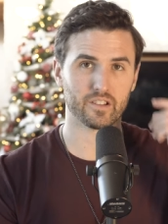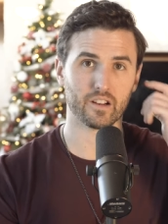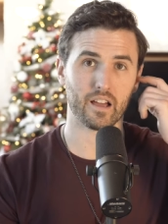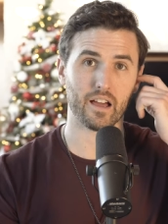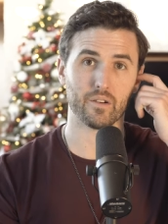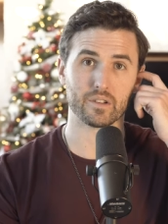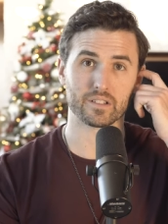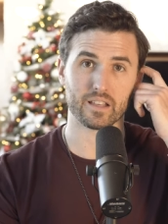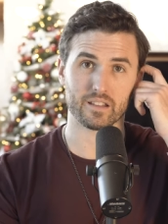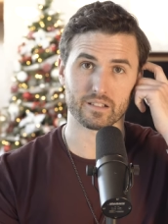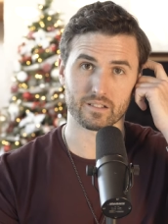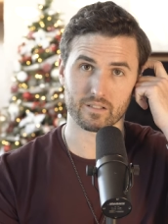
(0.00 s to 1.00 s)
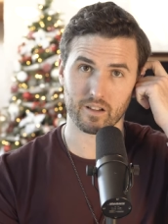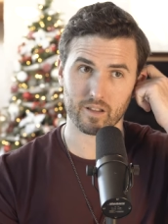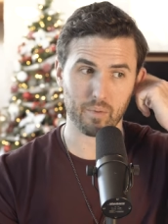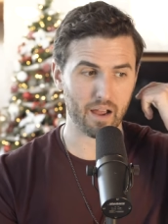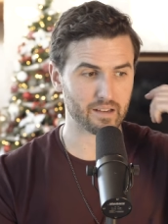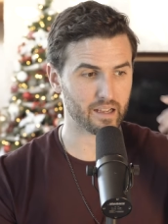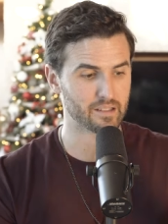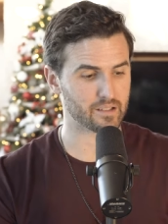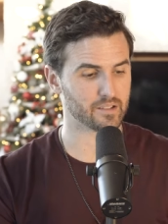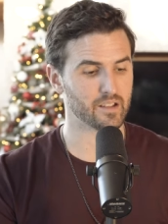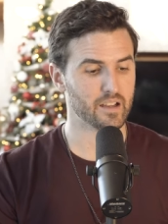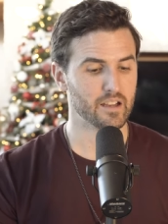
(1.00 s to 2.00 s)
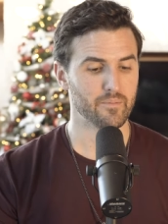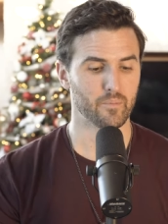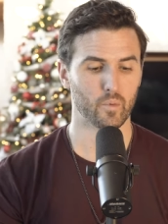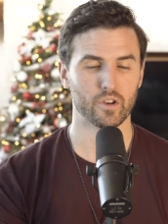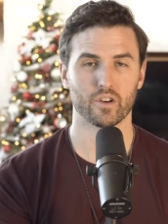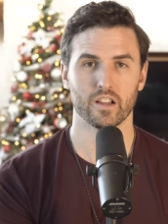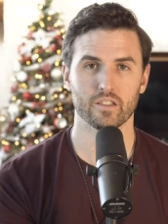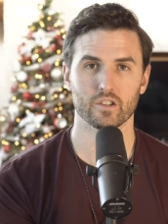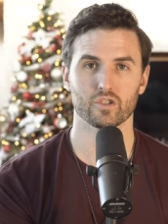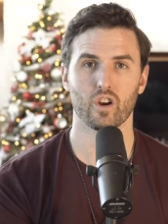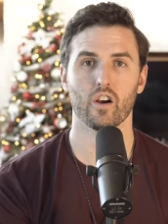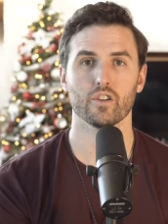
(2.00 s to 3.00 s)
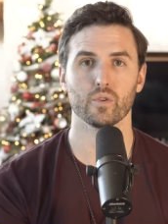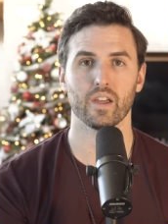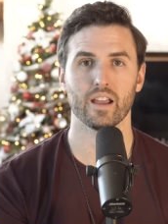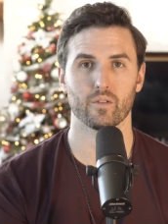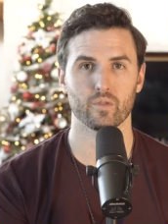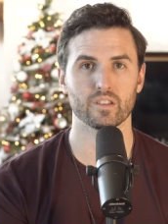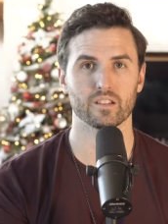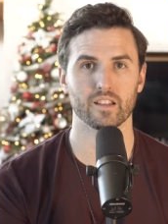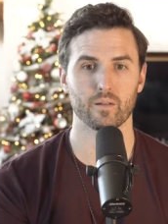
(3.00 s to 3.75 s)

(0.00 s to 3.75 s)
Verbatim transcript: you know, I always say this on the podcast is when you're in the jar, you can't read the